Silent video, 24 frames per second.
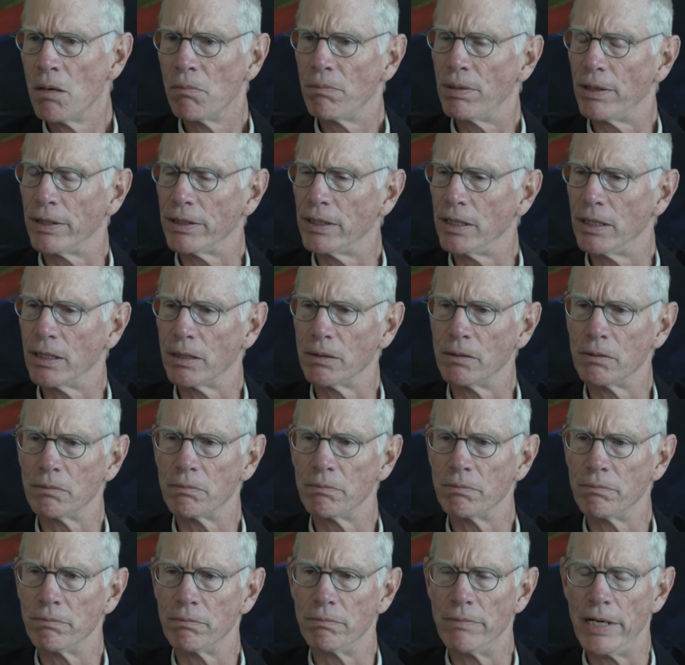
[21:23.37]
But
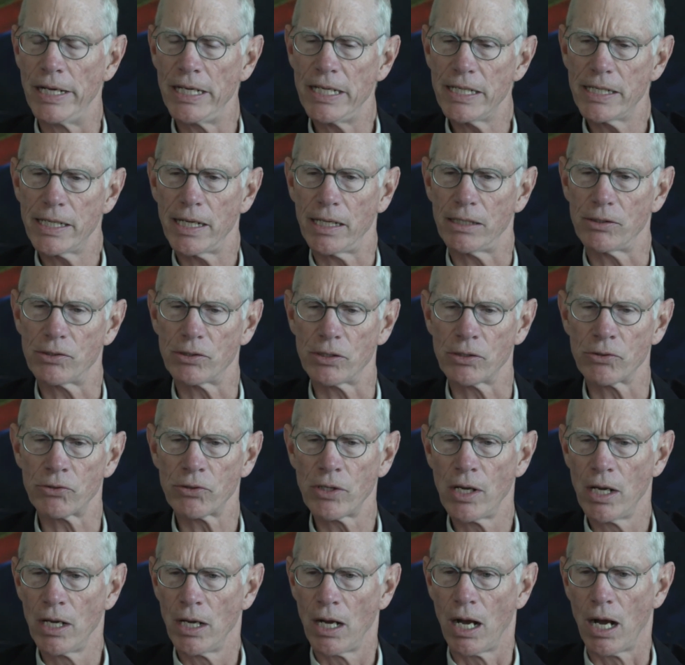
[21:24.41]
in many cases,
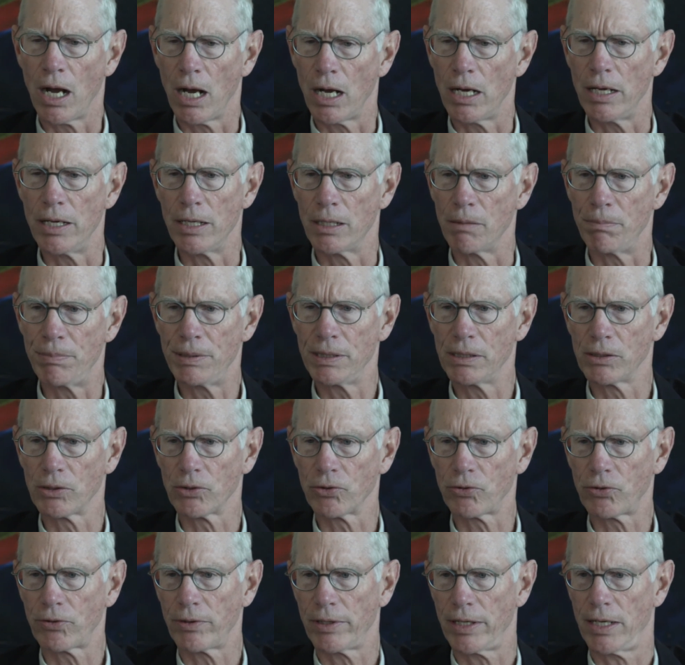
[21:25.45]
uh, it
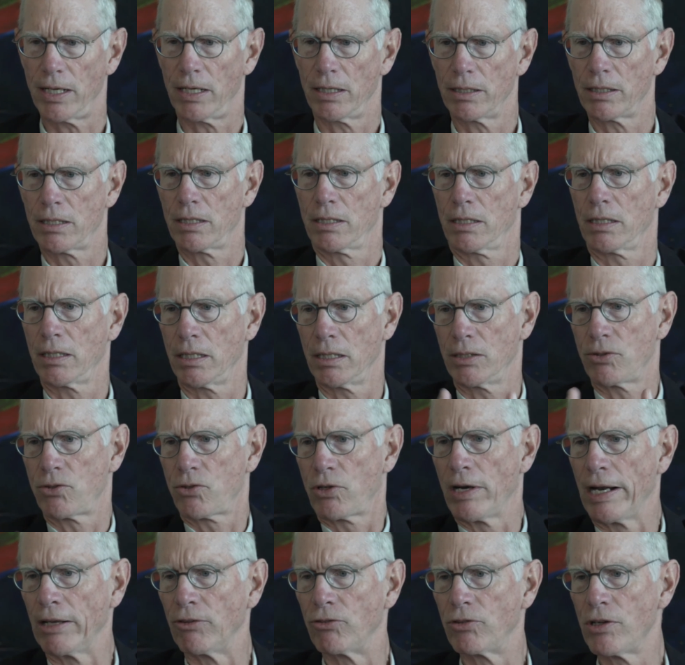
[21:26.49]
appears that the
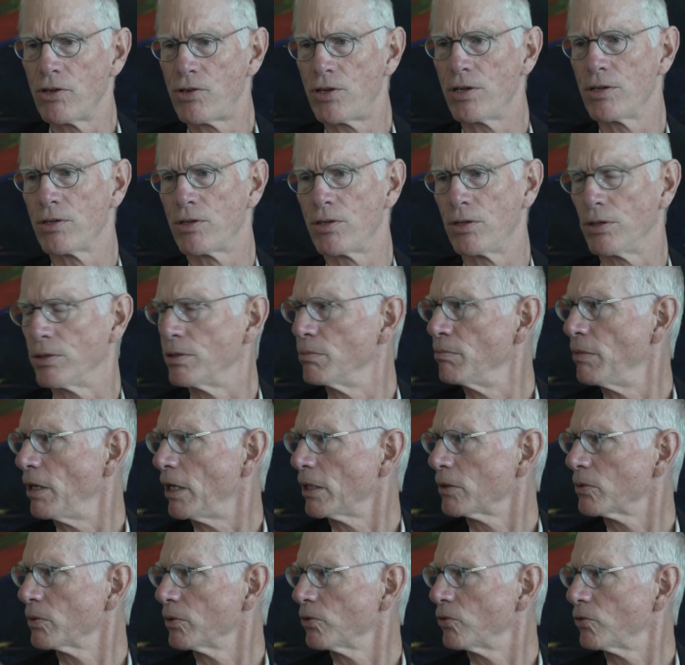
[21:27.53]
transition to
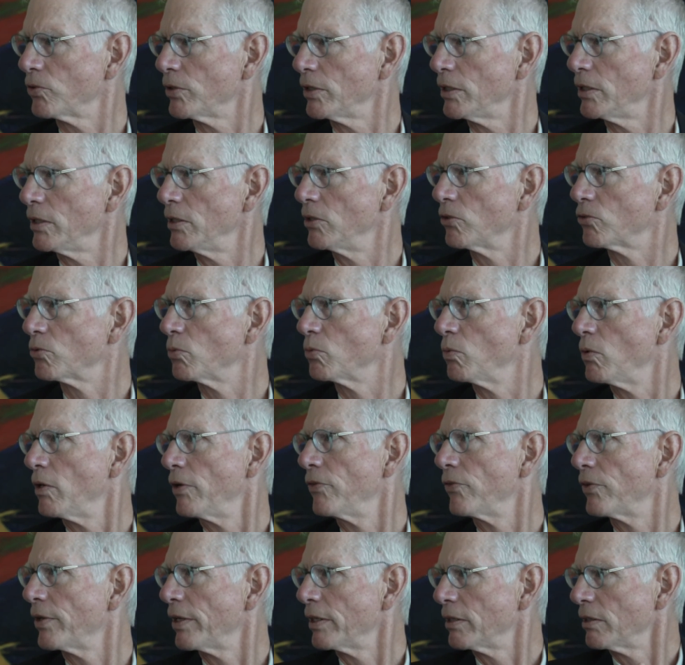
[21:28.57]
democracy is
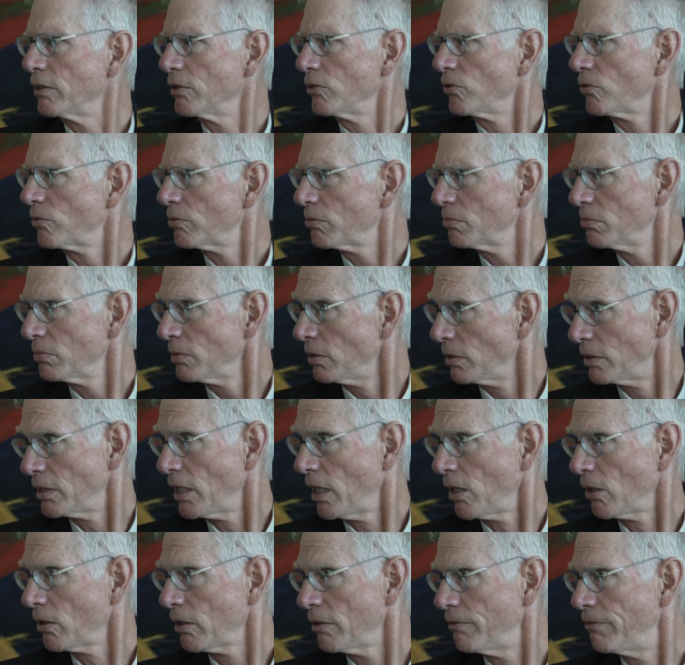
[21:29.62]
one that is
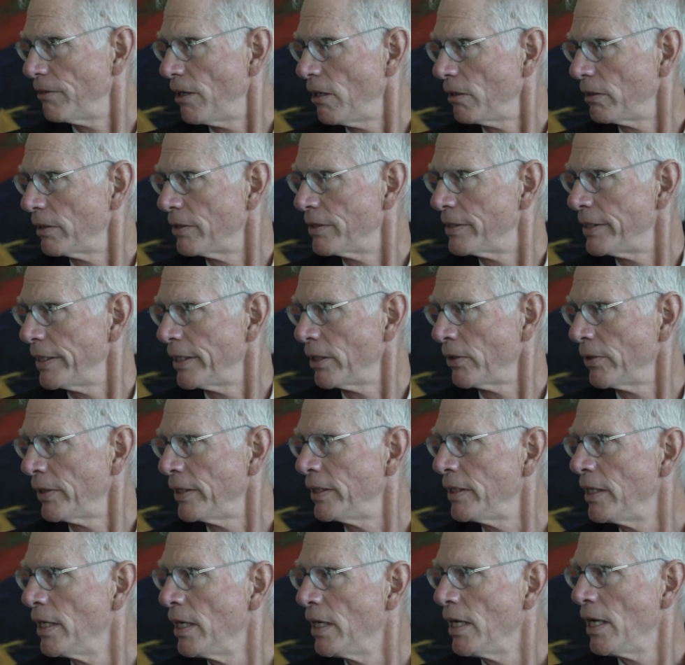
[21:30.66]
entirely voluntary,
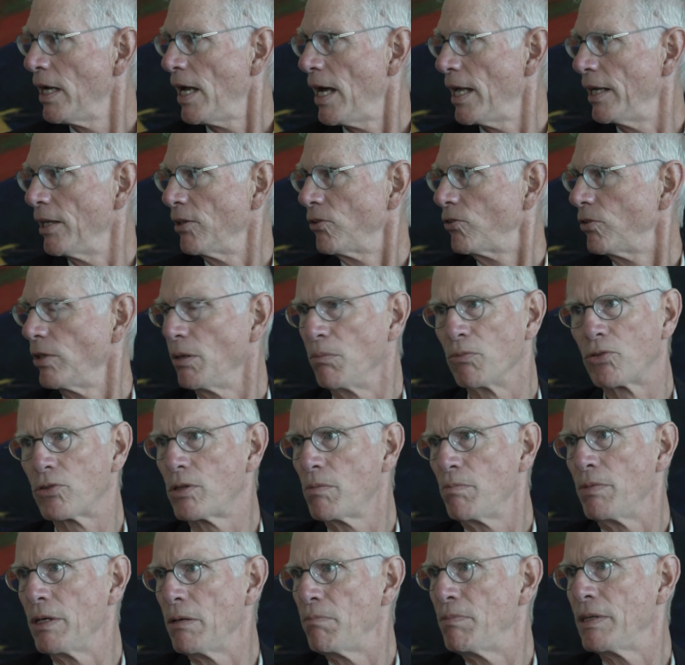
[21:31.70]
and it seems to
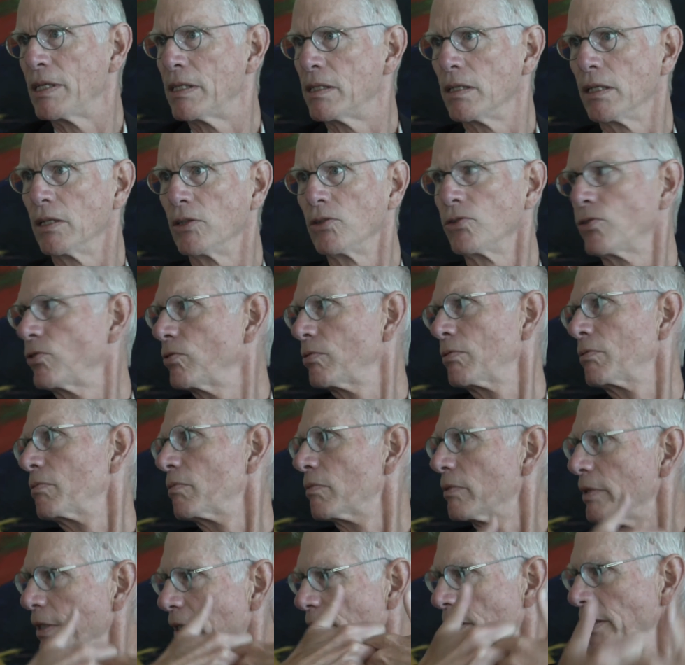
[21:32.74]
be because
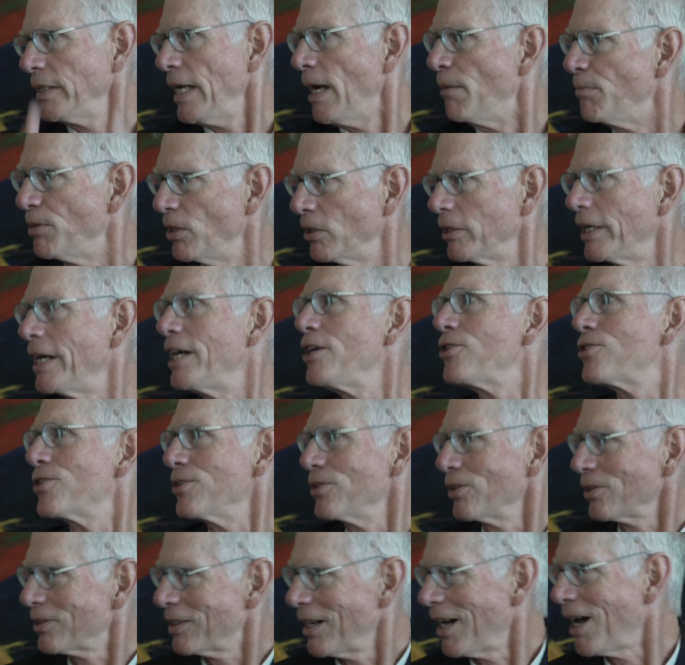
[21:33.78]
the emulation
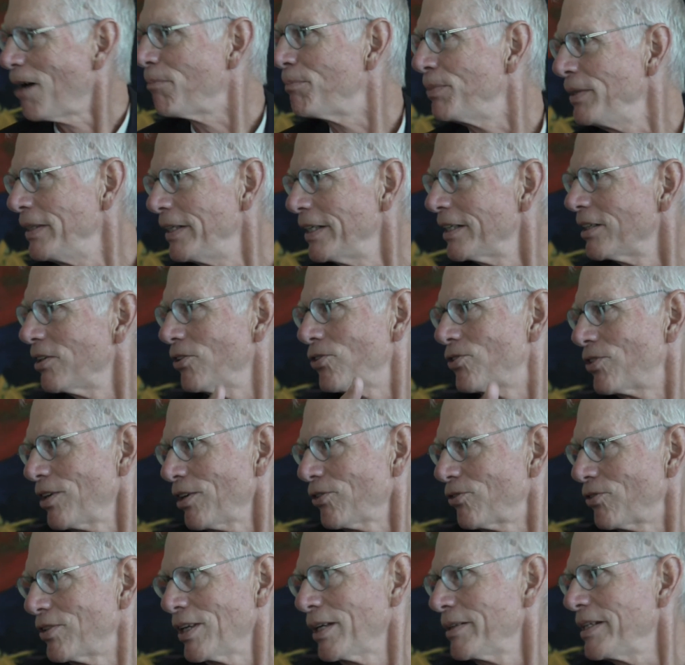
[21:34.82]
or copying is
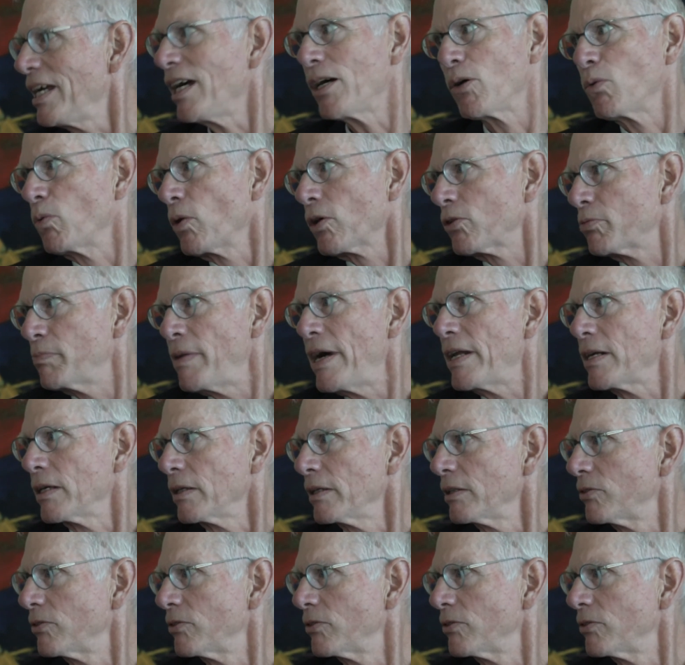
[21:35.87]
just, uh, yeah, it works better.